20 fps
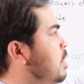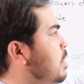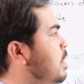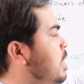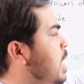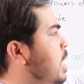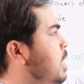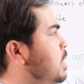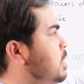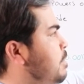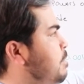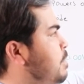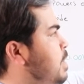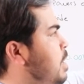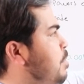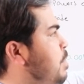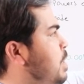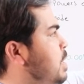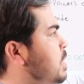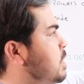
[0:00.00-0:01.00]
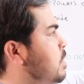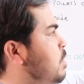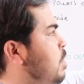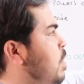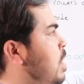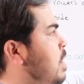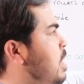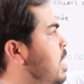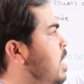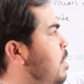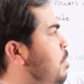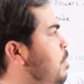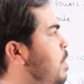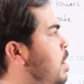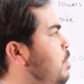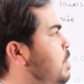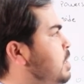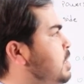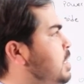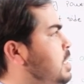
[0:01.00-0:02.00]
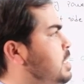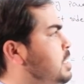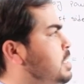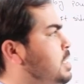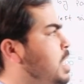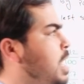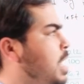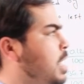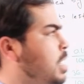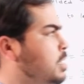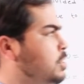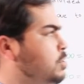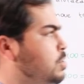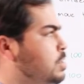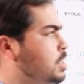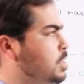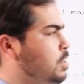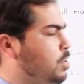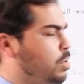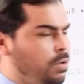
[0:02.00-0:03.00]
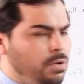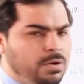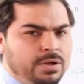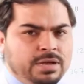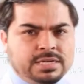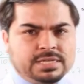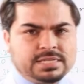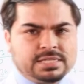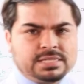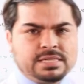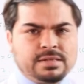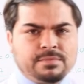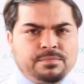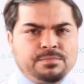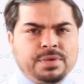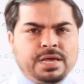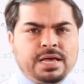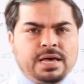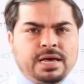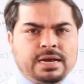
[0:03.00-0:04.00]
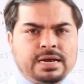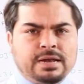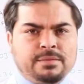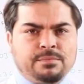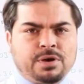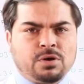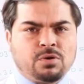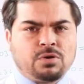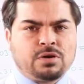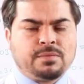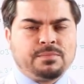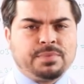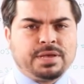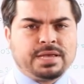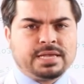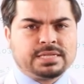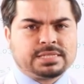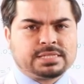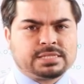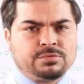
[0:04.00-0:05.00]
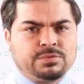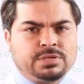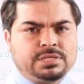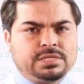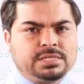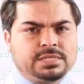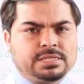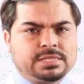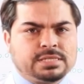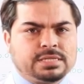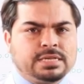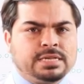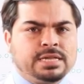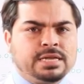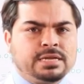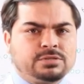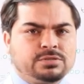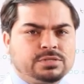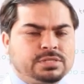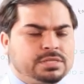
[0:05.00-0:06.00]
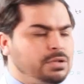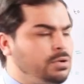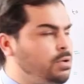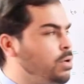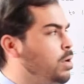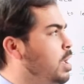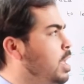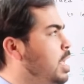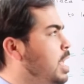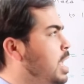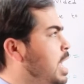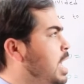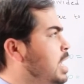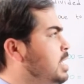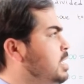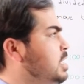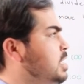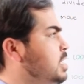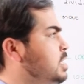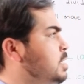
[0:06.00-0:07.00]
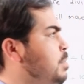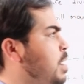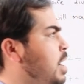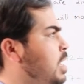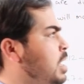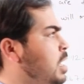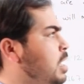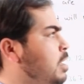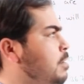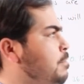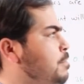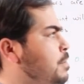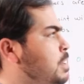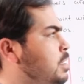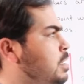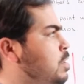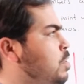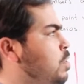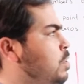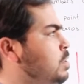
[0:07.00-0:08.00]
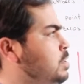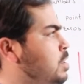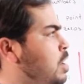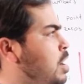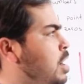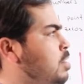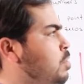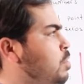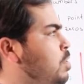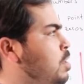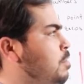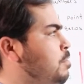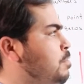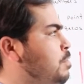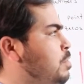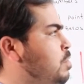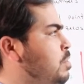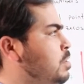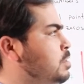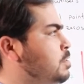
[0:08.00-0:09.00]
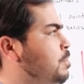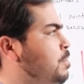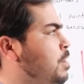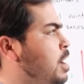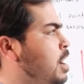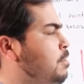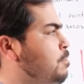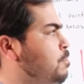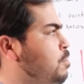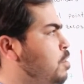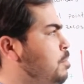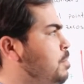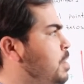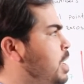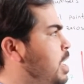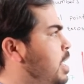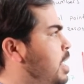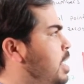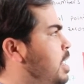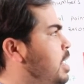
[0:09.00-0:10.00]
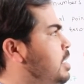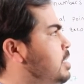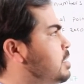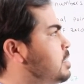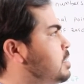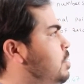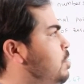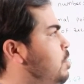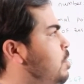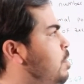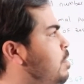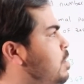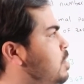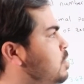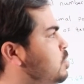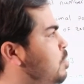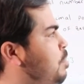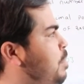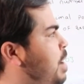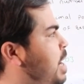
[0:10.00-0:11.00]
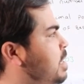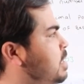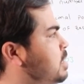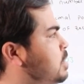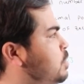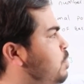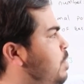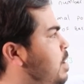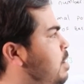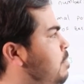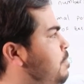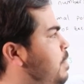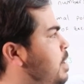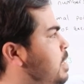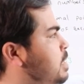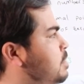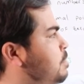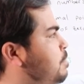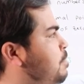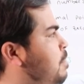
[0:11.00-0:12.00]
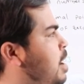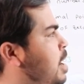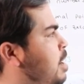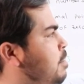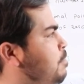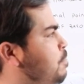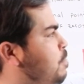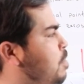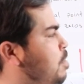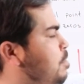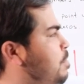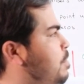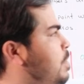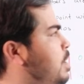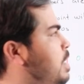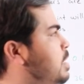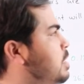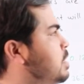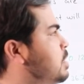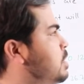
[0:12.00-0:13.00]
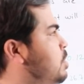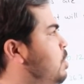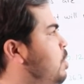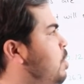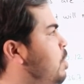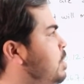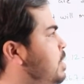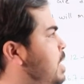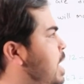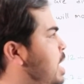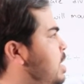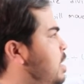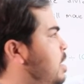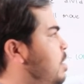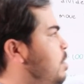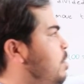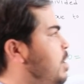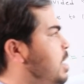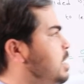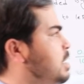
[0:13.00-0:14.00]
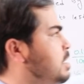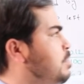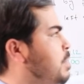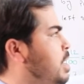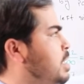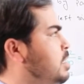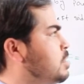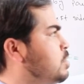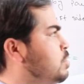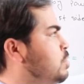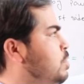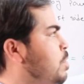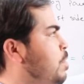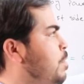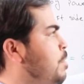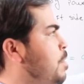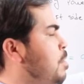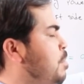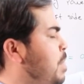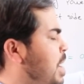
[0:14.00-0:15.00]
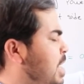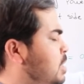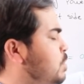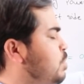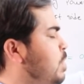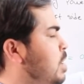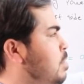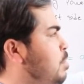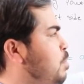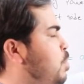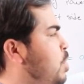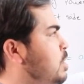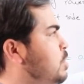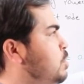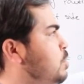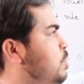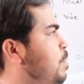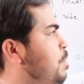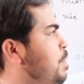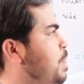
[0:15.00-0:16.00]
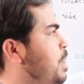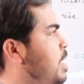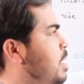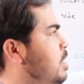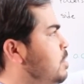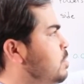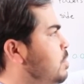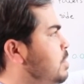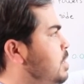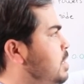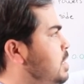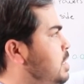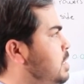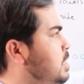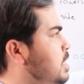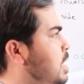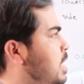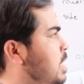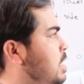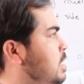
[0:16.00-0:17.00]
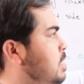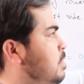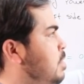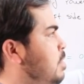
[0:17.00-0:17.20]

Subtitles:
negative numbers, the number which is nearer to 0, it is the bigger number or the biggest, which is near to 0. And it is smaller if it goes on or goes far from the 0. So minus 12 is far from 0. Then what? Minus 2. Minus 1.2. So this is a